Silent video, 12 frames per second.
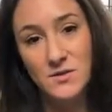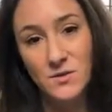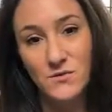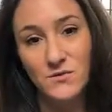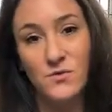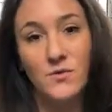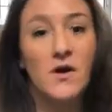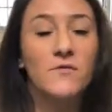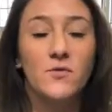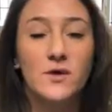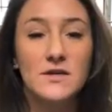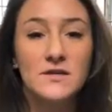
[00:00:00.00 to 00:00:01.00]
So
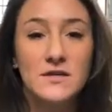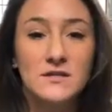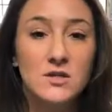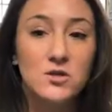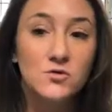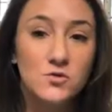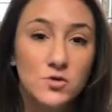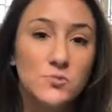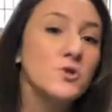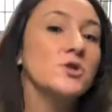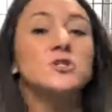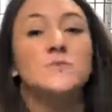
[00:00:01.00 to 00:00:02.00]
avoiding things like the
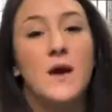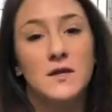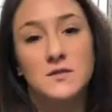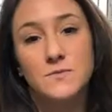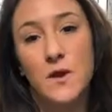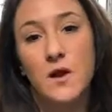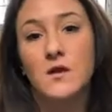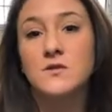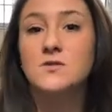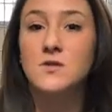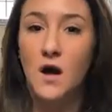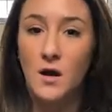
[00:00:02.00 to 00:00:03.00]
groomers, PetSmart,
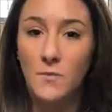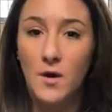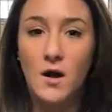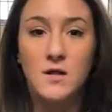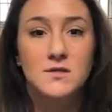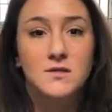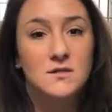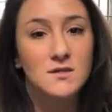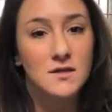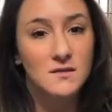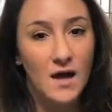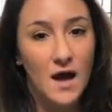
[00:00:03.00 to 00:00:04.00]
dog parks, things
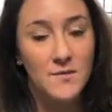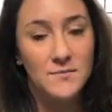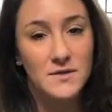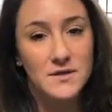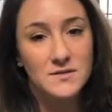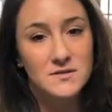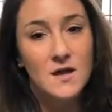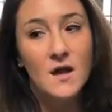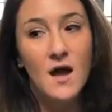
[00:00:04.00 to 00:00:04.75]
like that, because